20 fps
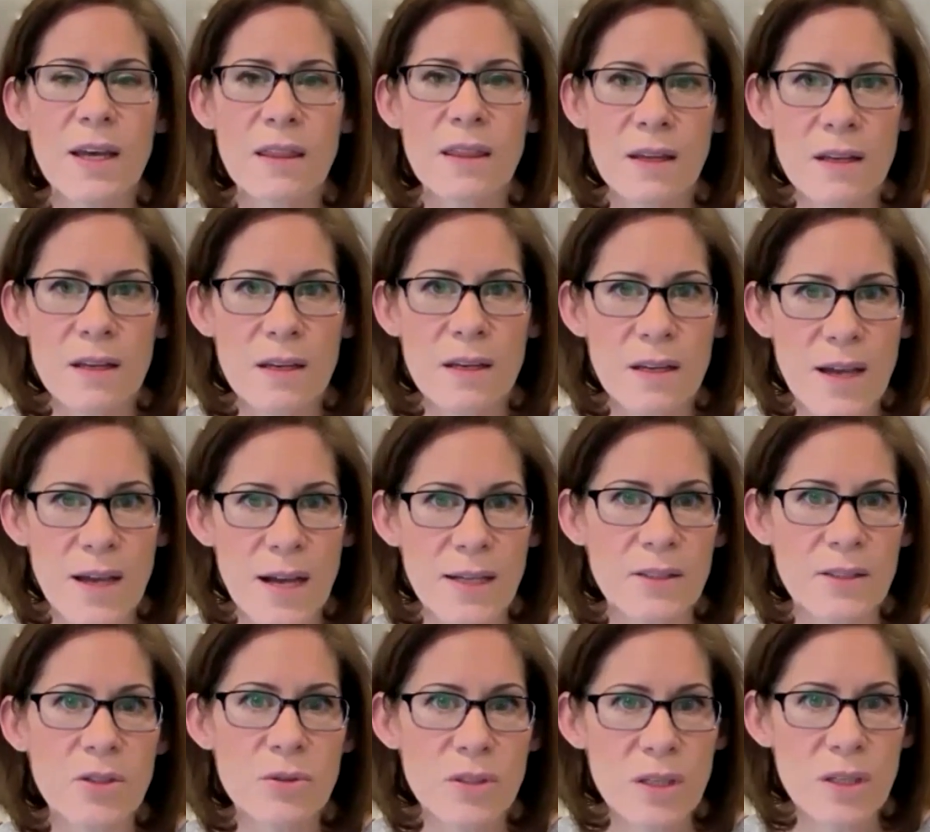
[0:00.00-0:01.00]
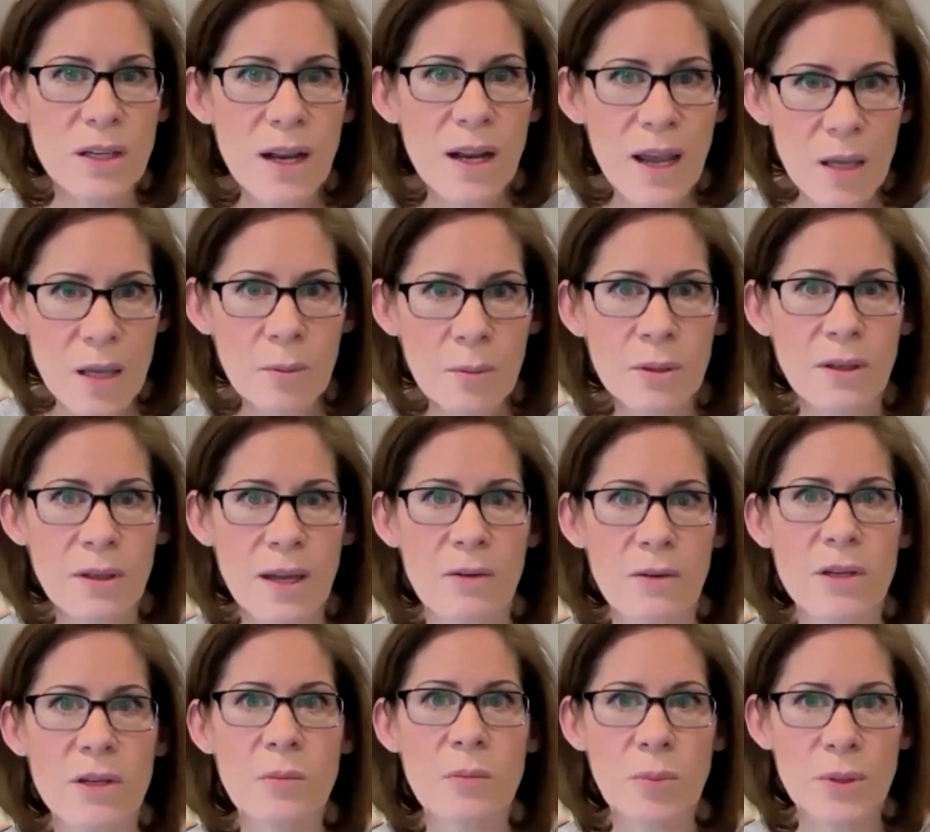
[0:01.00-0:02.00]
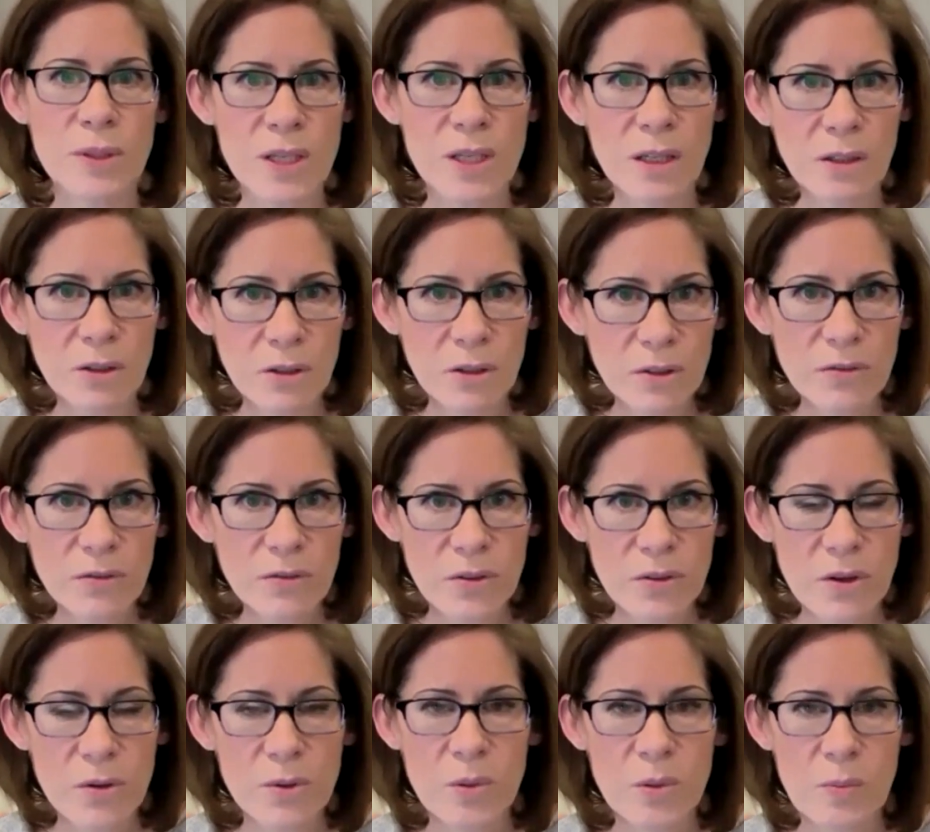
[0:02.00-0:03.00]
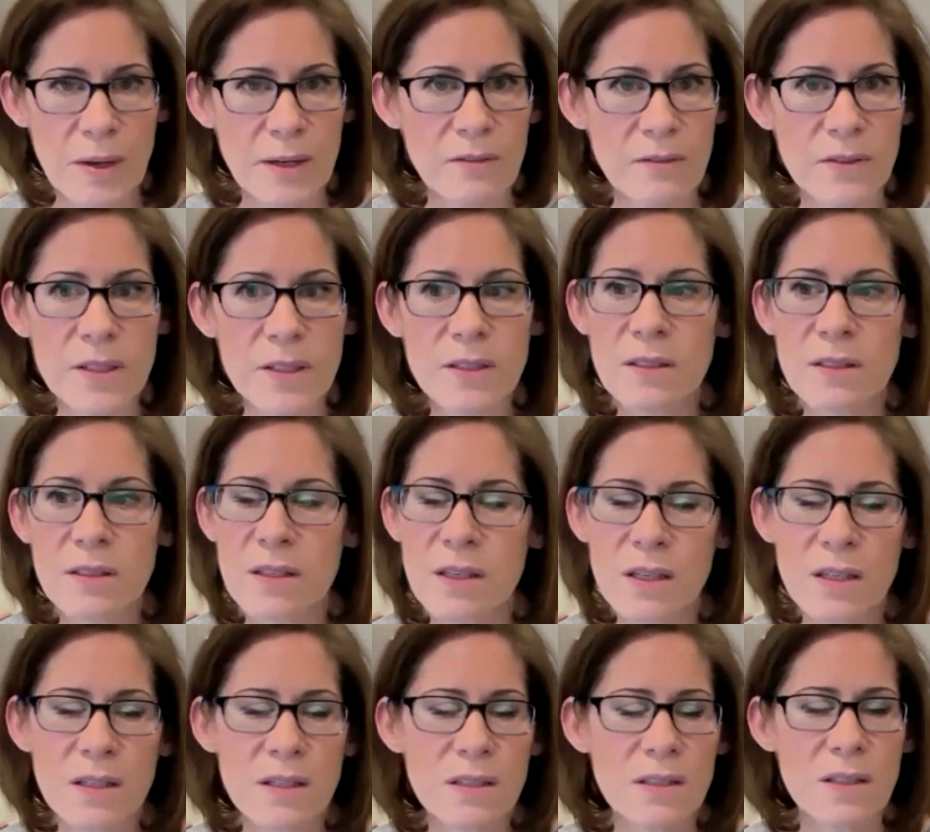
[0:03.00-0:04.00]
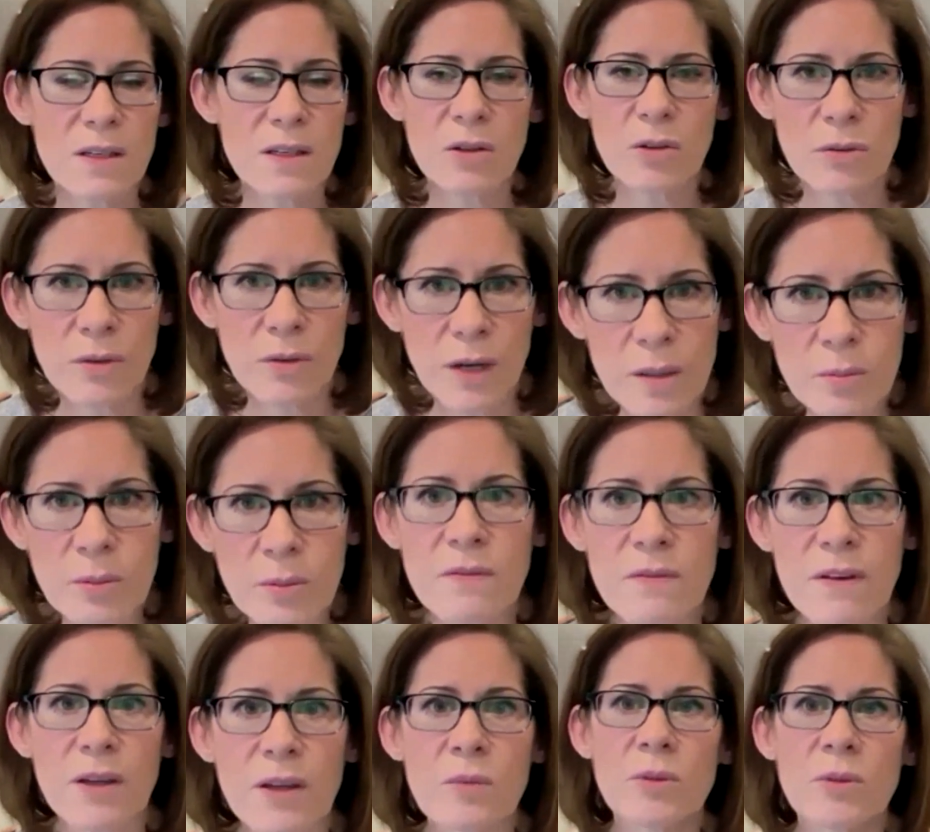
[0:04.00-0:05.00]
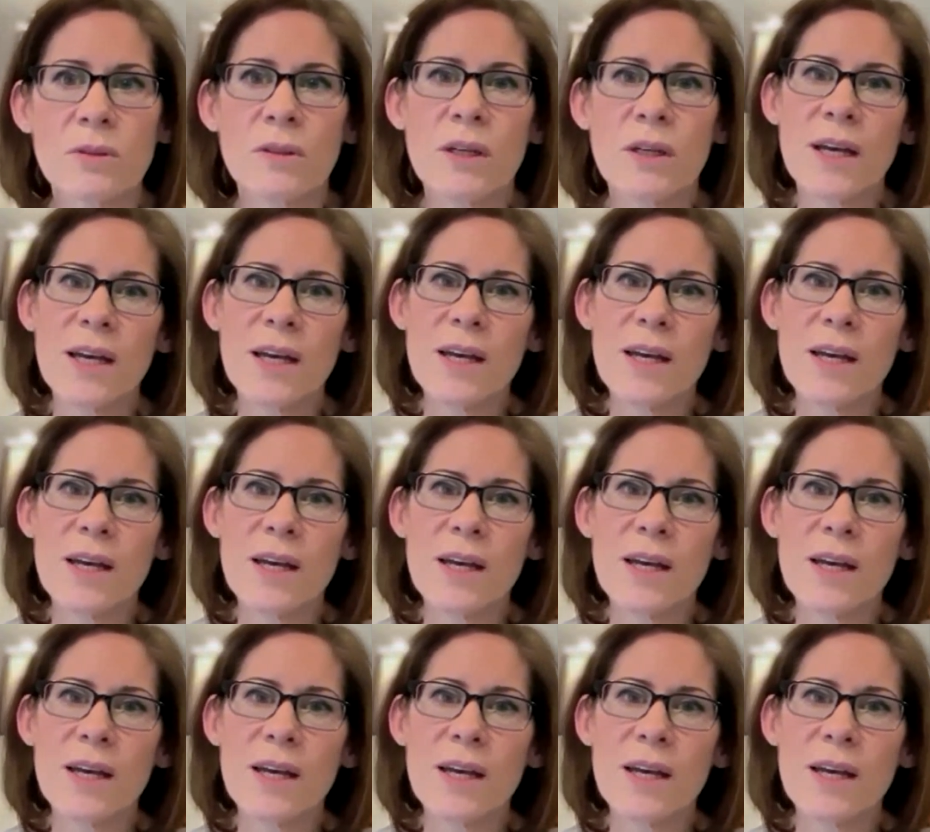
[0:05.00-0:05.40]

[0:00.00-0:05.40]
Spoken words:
then yes, using an ABLE account in particular for those benefits is incredibly valuable.